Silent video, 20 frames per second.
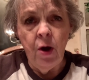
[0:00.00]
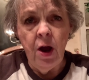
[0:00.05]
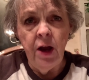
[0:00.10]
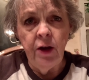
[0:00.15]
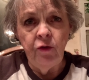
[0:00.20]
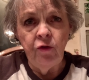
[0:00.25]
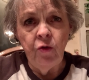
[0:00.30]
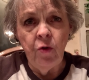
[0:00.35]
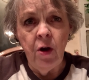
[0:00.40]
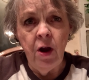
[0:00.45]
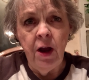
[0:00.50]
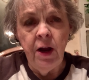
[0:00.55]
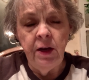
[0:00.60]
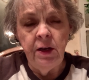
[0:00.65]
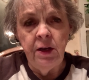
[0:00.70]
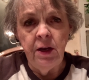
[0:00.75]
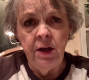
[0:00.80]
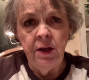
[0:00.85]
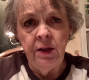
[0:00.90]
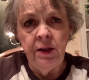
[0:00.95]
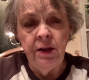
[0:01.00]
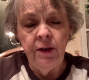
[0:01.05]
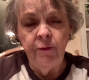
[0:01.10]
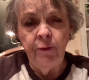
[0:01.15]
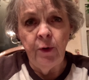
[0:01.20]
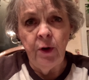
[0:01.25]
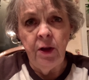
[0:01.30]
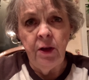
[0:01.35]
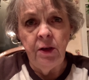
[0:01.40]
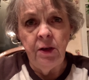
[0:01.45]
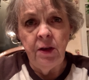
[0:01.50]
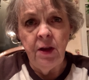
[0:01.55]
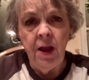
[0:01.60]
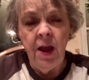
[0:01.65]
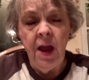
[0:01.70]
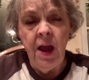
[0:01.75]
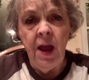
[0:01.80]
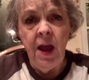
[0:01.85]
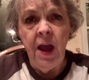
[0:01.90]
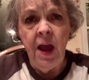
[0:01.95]
I tried a different
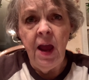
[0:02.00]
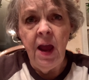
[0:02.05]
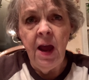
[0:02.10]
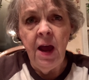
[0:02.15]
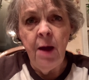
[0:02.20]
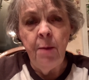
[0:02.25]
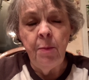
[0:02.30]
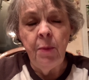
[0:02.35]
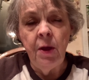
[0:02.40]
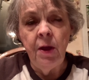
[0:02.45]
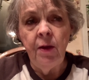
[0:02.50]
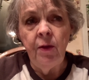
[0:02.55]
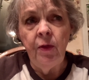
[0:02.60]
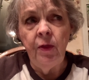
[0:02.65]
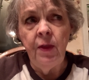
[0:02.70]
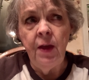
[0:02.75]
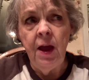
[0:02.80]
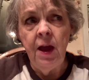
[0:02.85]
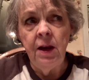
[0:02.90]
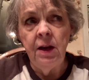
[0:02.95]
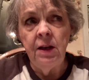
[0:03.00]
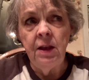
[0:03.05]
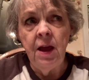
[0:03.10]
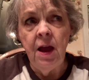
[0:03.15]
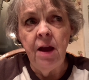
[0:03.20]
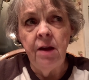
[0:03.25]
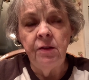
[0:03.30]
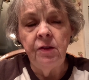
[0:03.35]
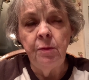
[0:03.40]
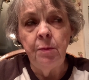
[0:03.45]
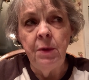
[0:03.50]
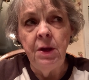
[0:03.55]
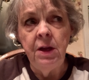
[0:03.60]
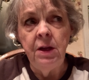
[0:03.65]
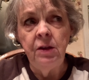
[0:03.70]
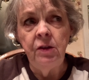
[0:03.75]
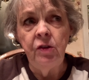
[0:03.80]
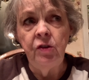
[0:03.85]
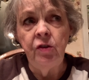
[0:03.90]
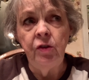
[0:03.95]
app that allows
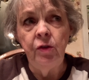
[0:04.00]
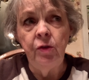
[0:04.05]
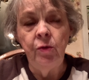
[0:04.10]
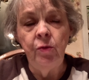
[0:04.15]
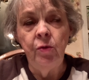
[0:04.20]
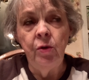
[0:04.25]
me to